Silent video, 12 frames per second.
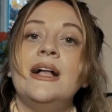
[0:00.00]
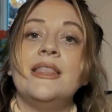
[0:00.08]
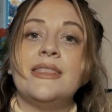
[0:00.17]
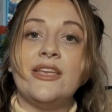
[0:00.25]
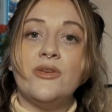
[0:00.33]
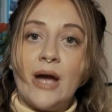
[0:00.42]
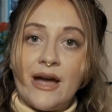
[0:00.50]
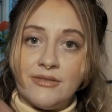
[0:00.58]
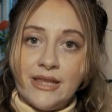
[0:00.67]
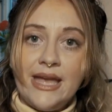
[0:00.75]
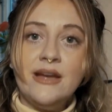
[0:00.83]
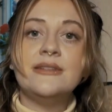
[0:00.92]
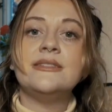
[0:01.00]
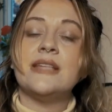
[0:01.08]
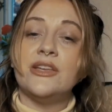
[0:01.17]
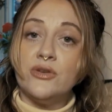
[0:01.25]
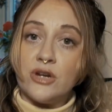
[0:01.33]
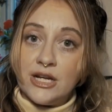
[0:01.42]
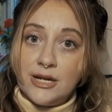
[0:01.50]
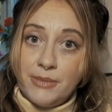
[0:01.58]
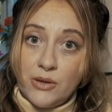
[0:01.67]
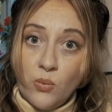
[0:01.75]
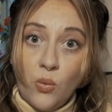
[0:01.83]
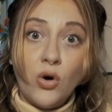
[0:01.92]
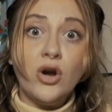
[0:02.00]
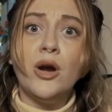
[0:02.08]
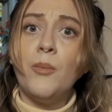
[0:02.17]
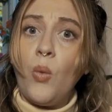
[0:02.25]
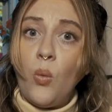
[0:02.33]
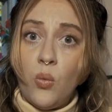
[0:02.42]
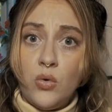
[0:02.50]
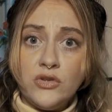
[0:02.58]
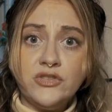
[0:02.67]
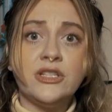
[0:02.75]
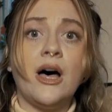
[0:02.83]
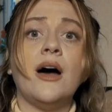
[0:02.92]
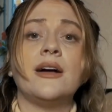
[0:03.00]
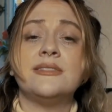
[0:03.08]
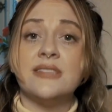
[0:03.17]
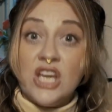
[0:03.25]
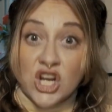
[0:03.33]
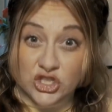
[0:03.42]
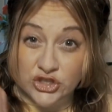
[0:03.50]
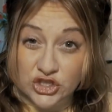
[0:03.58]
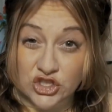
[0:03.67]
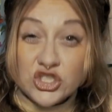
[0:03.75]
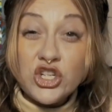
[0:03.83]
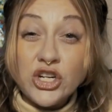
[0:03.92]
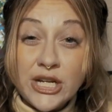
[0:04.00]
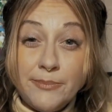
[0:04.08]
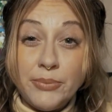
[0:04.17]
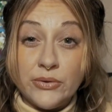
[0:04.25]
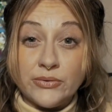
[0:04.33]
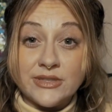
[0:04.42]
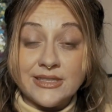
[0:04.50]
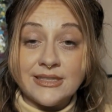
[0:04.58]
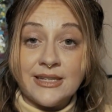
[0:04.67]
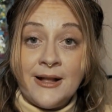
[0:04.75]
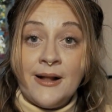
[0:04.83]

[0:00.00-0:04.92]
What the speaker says: that you have layers, that you're going to be warm, wool socks, sturdy boots,